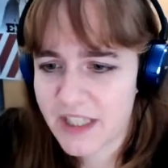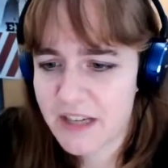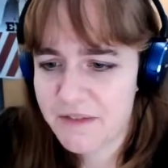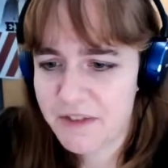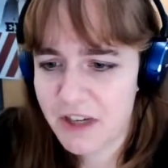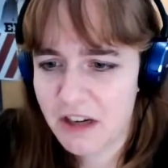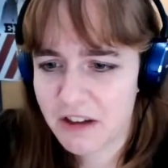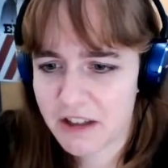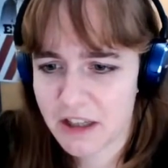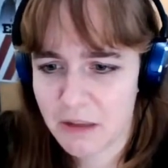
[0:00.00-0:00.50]

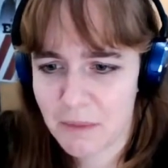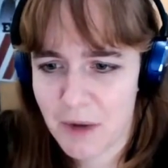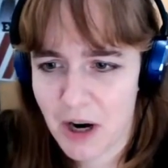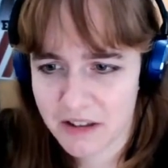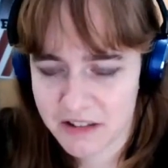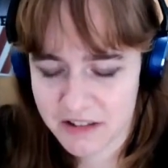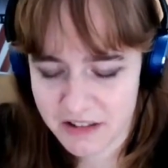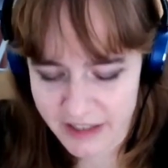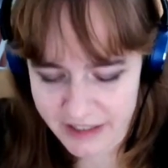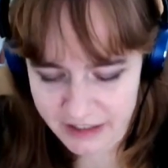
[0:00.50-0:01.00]
If you look at
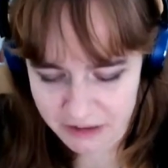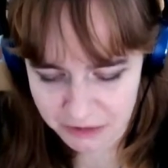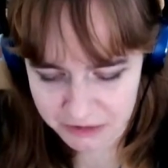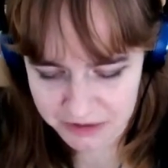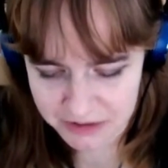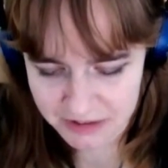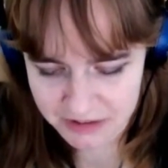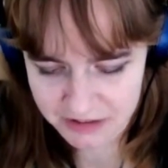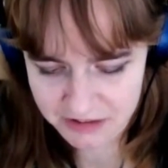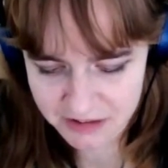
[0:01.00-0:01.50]
Marx and
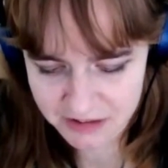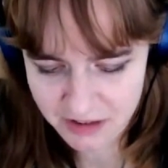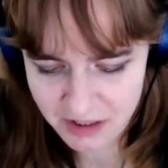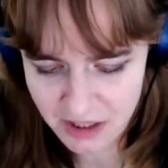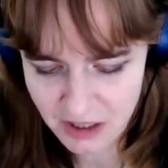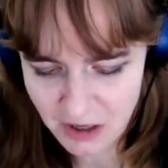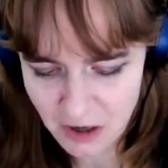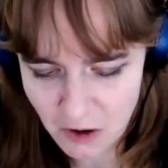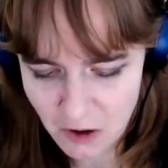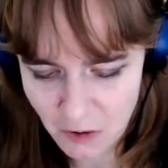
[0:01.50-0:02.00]
Engels'
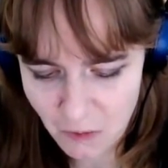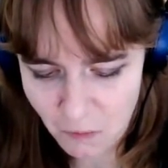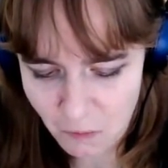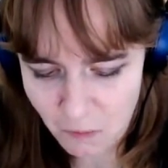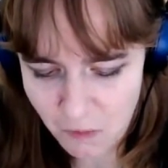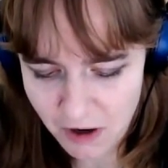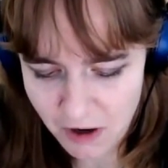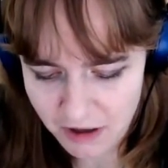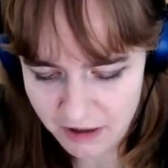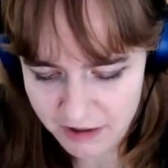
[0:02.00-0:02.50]

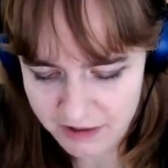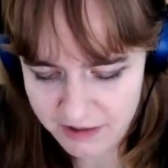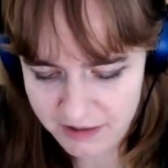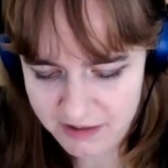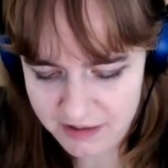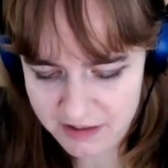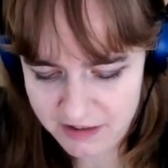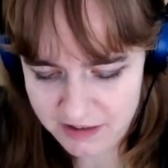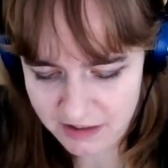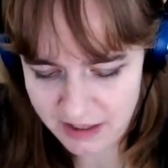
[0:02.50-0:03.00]

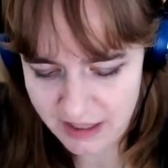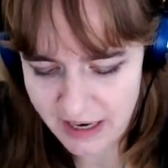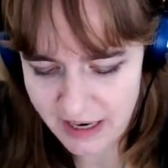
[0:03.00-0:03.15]
works